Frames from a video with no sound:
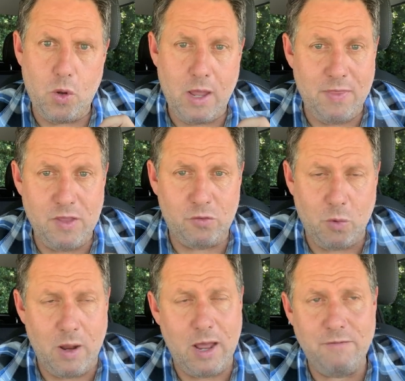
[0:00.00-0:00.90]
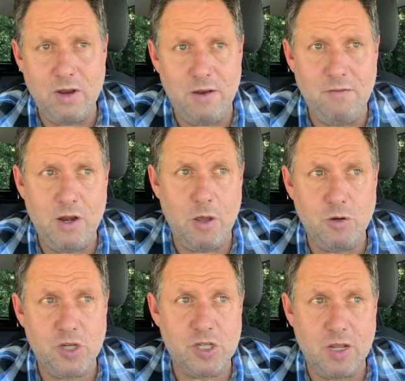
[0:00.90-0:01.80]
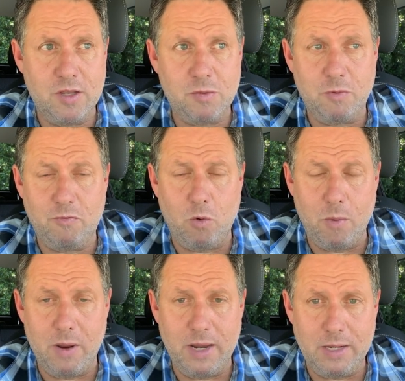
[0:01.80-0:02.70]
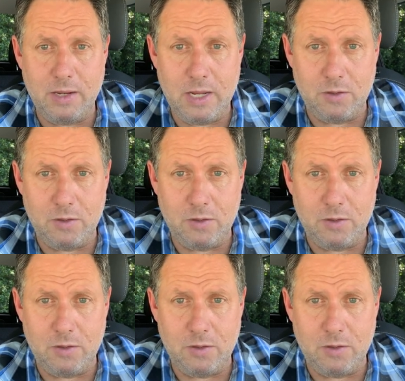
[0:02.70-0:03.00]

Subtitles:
And this one, I've done a video just on this before, but it